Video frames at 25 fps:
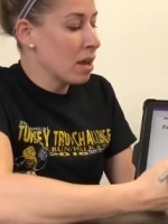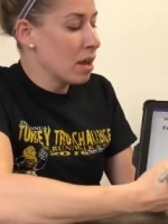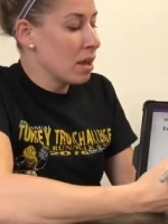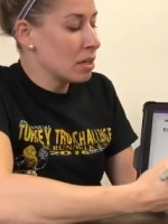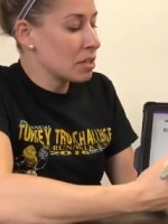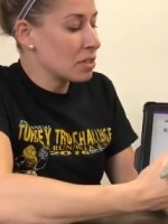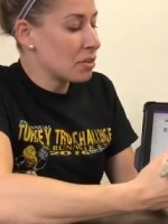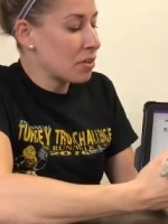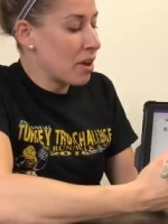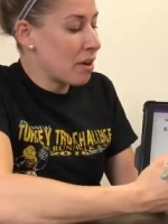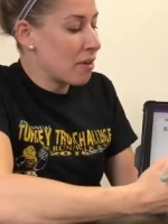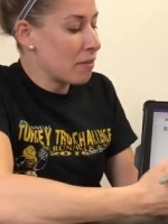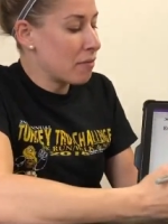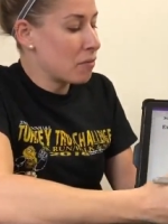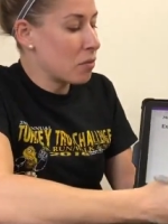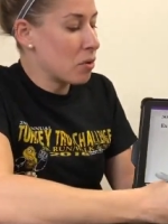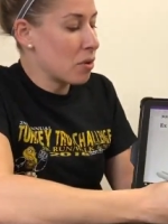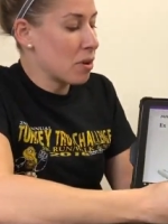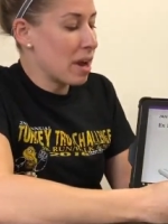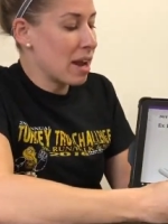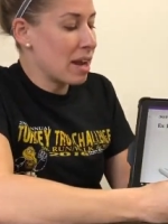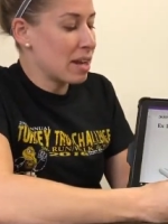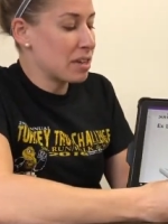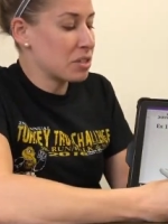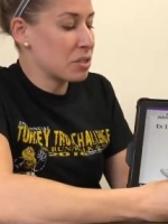so now
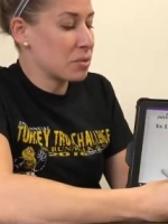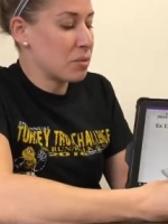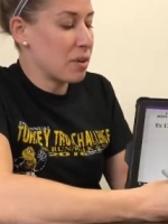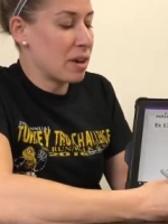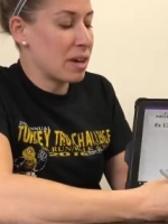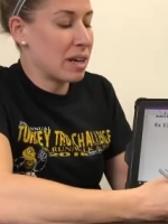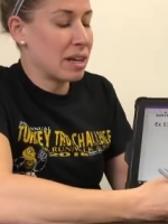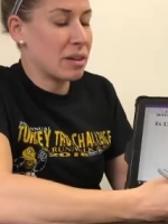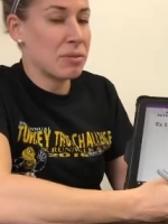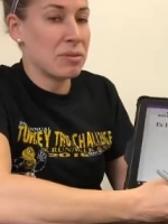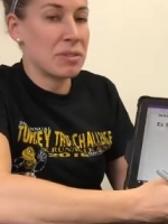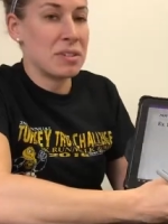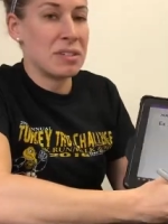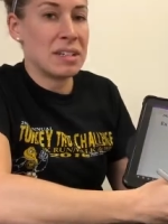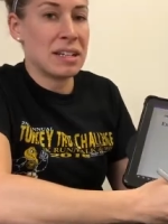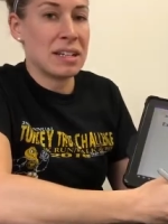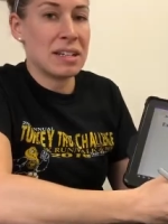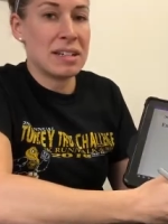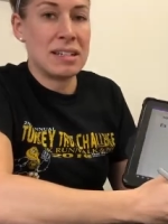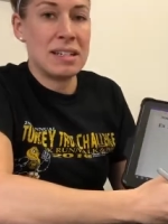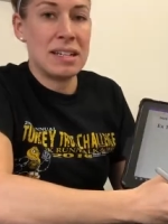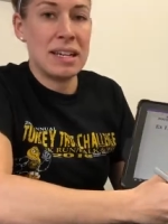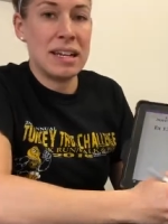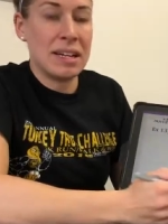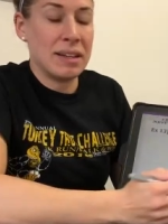4x squared equals
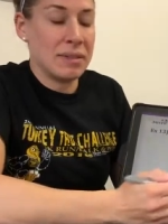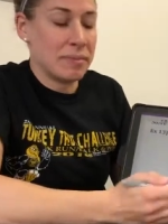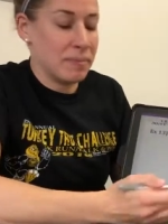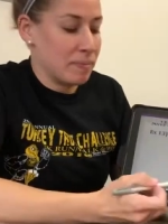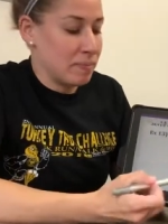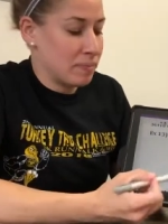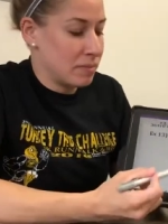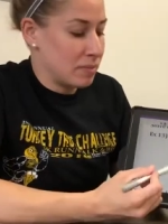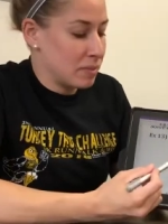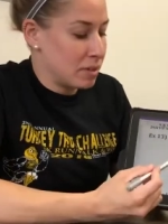16.